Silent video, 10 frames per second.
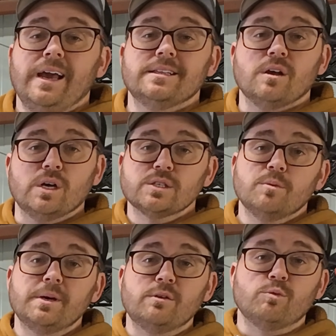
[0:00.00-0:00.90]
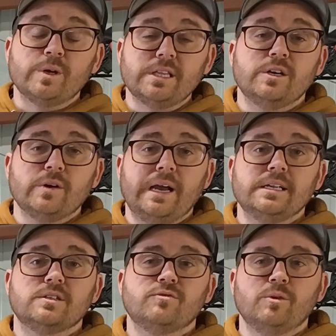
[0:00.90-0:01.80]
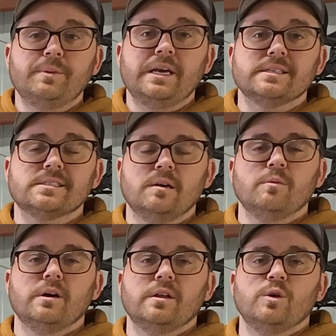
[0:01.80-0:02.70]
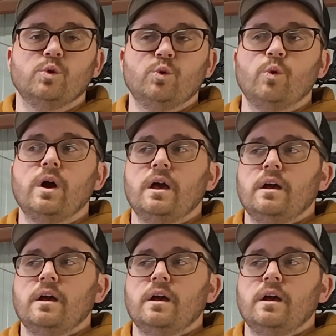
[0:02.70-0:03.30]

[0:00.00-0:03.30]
It's also been really great for me as someone who